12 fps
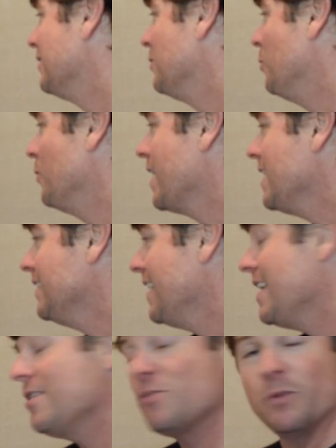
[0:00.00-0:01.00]
When we got the
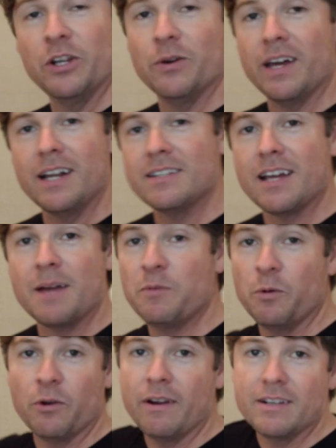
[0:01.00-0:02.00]
house, we knew ahead of time that
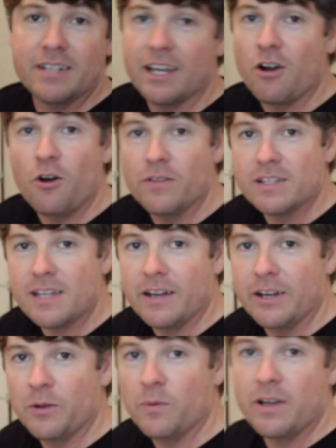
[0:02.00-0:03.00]
we were going to take all this out
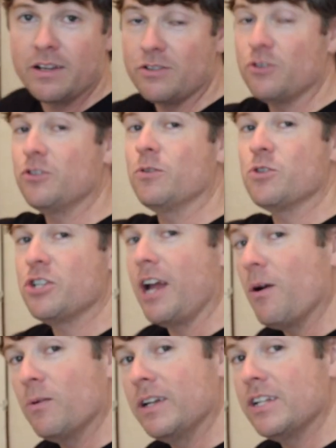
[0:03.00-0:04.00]
anyway because there's no
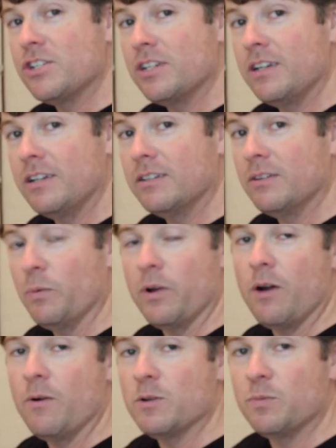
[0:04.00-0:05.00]
shower niche in here, and we
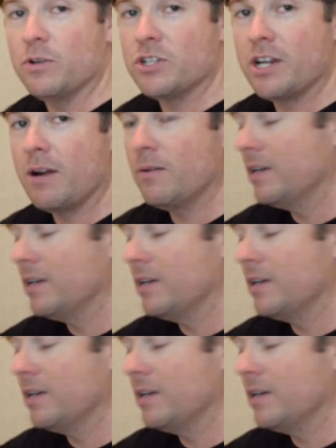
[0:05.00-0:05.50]
always put a shower